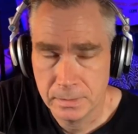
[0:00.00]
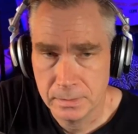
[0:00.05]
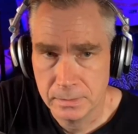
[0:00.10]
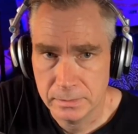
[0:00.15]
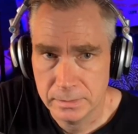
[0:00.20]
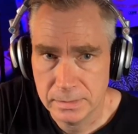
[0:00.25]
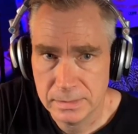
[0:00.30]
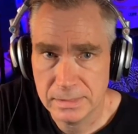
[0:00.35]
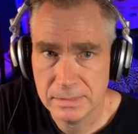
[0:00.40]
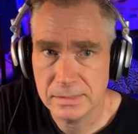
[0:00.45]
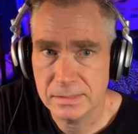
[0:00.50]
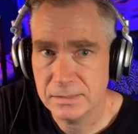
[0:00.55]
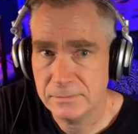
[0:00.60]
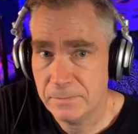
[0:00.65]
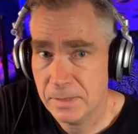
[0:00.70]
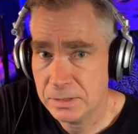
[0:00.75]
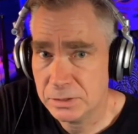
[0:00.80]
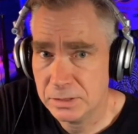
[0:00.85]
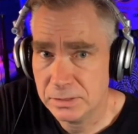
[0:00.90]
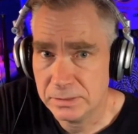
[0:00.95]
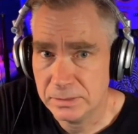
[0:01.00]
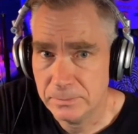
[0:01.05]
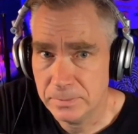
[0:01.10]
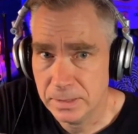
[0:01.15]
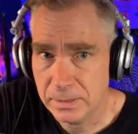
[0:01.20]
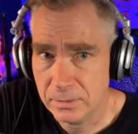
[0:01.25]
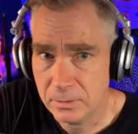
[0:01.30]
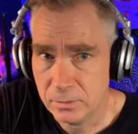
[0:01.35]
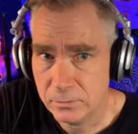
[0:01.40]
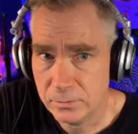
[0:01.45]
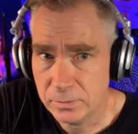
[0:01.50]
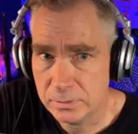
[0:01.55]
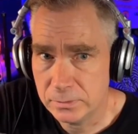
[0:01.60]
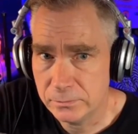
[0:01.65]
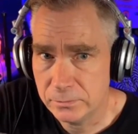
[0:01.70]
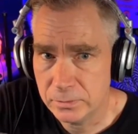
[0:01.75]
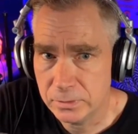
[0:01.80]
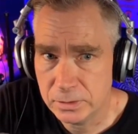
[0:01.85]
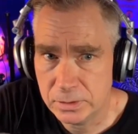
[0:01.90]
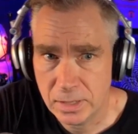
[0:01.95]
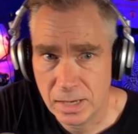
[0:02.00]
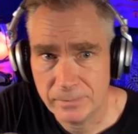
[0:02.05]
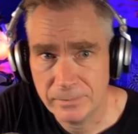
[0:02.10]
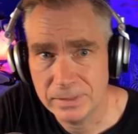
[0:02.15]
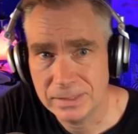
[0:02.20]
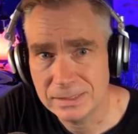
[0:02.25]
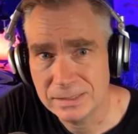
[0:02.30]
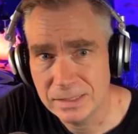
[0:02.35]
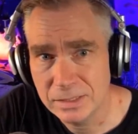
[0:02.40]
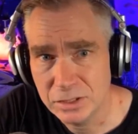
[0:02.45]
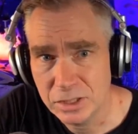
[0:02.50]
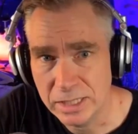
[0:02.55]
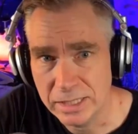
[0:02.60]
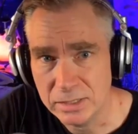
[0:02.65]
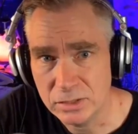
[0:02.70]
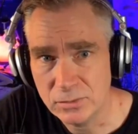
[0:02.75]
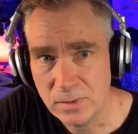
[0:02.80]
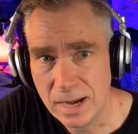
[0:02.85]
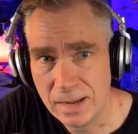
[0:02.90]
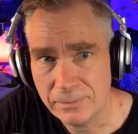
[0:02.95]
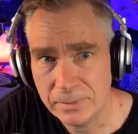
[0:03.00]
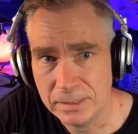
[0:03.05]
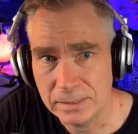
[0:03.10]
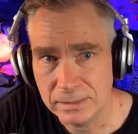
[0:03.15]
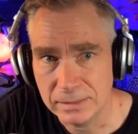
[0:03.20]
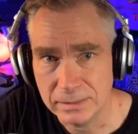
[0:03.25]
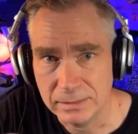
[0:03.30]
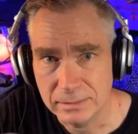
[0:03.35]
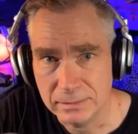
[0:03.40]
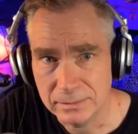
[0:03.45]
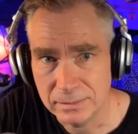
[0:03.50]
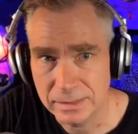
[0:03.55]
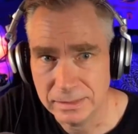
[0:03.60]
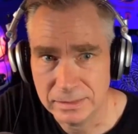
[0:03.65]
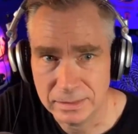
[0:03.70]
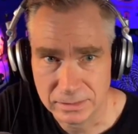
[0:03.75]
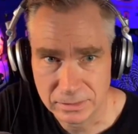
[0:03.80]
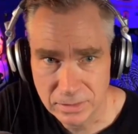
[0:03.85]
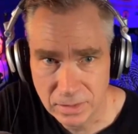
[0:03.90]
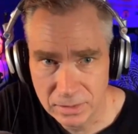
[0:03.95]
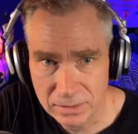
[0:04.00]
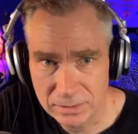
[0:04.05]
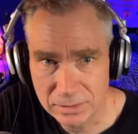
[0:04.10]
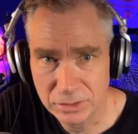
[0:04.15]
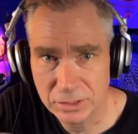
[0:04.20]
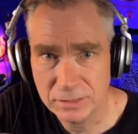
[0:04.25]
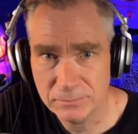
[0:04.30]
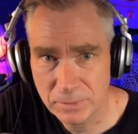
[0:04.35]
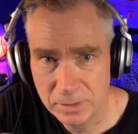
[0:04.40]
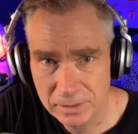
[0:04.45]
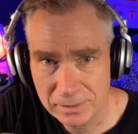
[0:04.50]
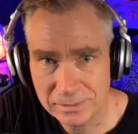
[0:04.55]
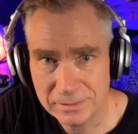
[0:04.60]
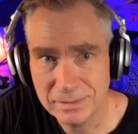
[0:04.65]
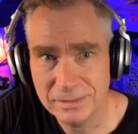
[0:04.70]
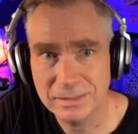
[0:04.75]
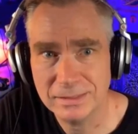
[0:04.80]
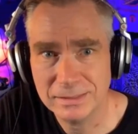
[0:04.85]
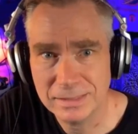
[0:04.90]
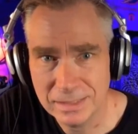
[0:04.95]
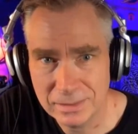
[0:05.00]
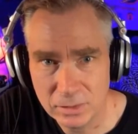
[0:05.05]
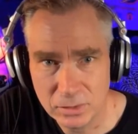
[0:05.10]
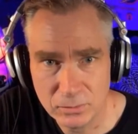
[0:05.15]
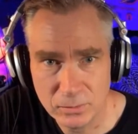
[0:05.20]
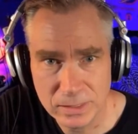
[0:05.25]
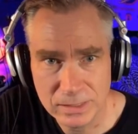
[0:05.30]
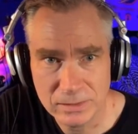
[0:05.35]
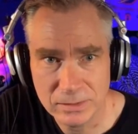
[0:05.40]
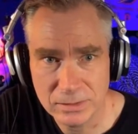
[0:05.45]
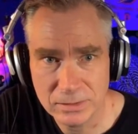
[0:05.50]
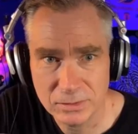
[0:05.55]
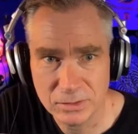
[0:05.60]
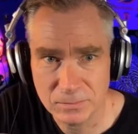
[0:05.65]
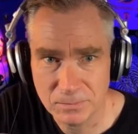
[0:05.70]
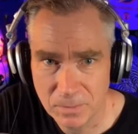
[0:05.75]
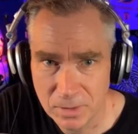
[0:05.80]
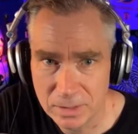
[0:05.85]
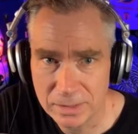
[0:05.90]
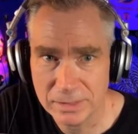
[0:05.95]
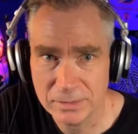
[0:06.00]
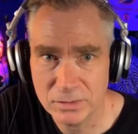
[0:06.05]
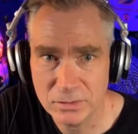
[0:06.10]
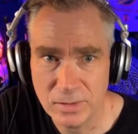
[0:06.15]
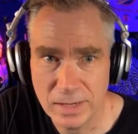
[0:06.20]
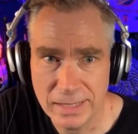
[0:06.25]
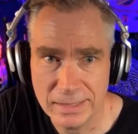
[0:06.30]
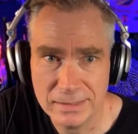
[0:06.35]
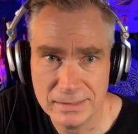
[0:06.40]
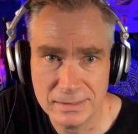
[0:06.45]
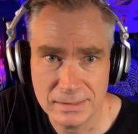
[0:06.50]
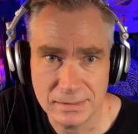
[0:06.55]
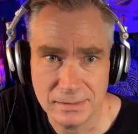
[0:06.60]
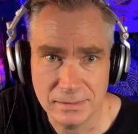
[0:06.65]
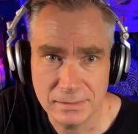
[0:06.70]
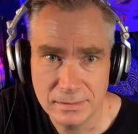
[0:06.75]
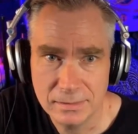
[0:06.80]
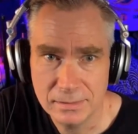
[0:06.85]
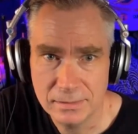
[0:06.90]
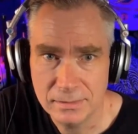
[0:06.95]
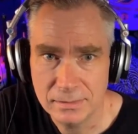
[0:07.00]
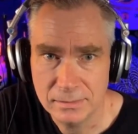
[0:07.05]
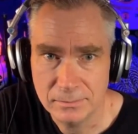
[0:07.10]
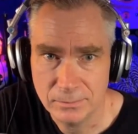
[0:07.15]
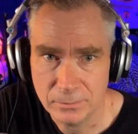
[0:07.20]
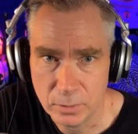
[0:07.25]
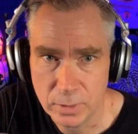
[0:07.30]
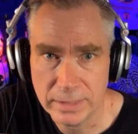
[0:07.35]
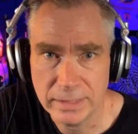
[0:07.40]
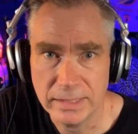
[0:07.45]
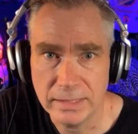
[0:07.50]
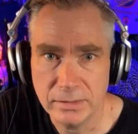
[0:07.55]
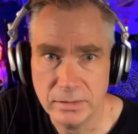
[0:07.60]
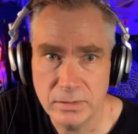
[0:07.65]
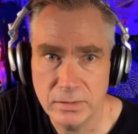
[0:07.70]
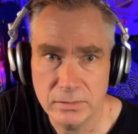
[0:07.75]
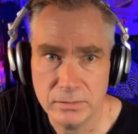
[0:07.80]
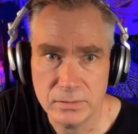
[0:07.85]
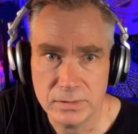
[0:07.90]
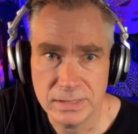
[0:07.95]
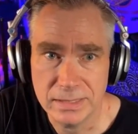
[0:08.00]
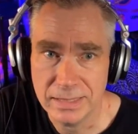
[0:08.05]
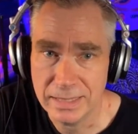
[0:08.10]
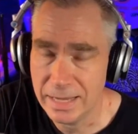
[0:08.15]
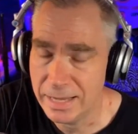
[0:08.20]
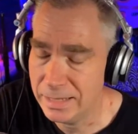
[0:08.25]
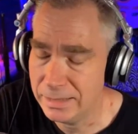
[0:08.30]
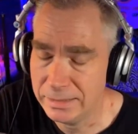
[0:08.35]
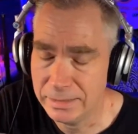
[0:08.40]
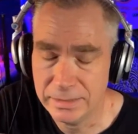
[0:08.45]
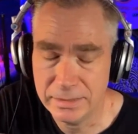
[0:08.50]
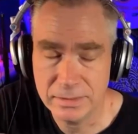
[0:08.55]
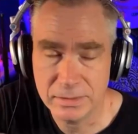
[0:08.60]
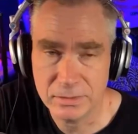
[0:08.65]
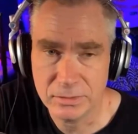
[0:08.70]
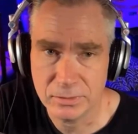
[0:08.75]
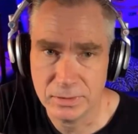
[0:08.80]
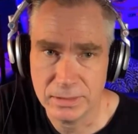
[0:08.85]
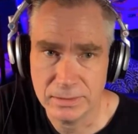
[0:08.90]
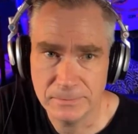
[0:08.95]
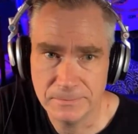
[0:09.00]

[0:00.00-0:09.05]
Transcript: This is especially powerful for topics that change rapidly, like technology, politics, health research, market trends, and breaking news in any industry.